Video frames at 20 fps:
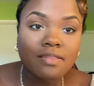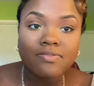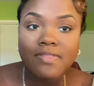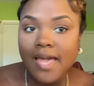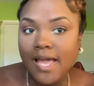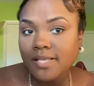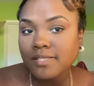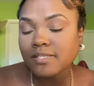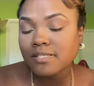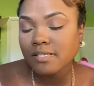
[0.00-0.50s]

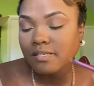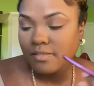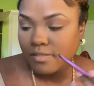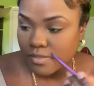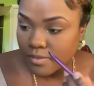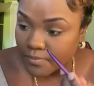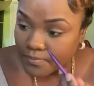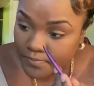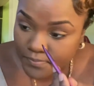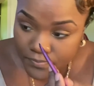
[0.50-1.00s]
that
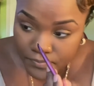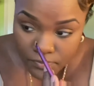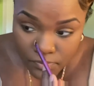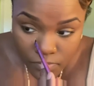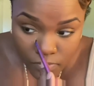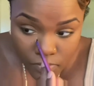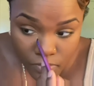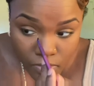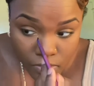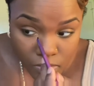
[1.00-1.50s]
season.
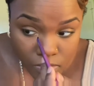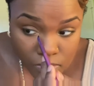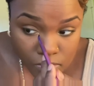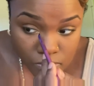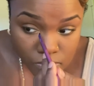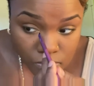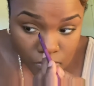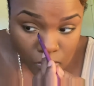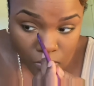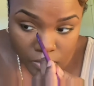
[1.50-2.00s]

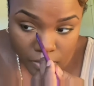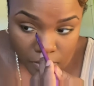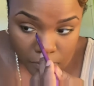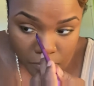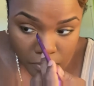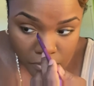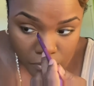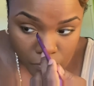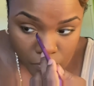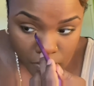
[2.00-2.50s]
So don't let them
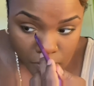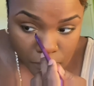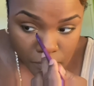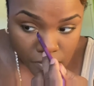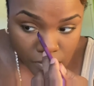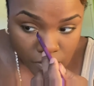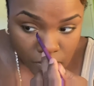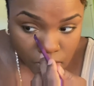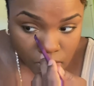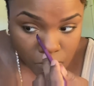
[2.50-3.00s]
get away with
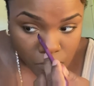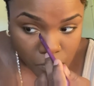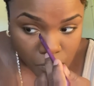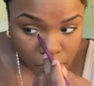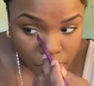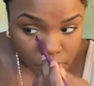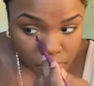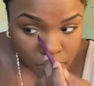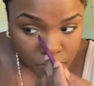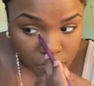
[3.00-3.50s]
it
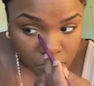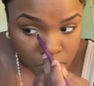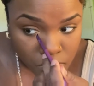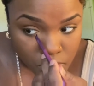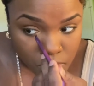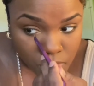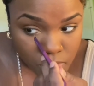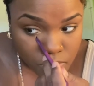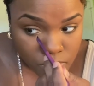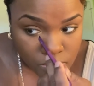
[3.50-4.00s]
anymore.
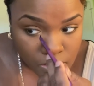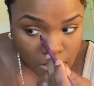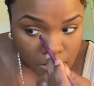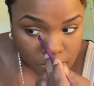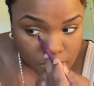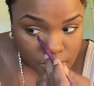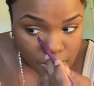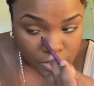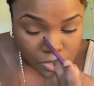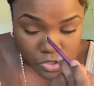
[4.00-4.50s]
Time to
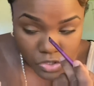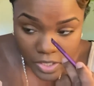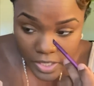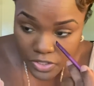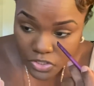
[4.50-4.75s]
take the trash